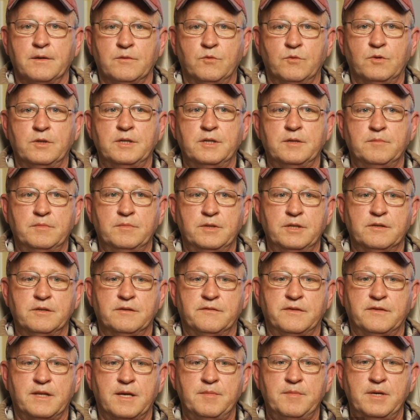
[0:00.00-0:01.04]
William Leo
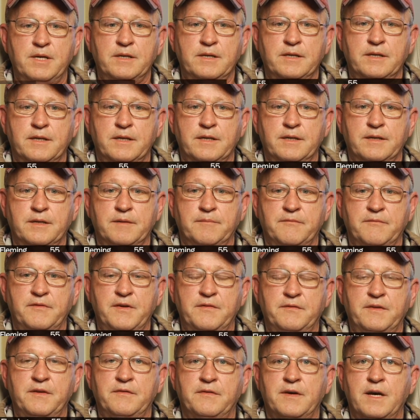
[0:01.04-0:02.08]
Fleming, and I'm
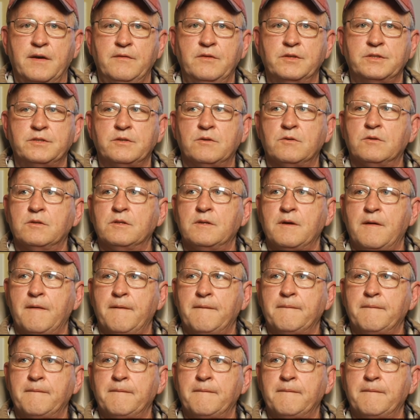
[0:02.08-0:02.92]
55 years old.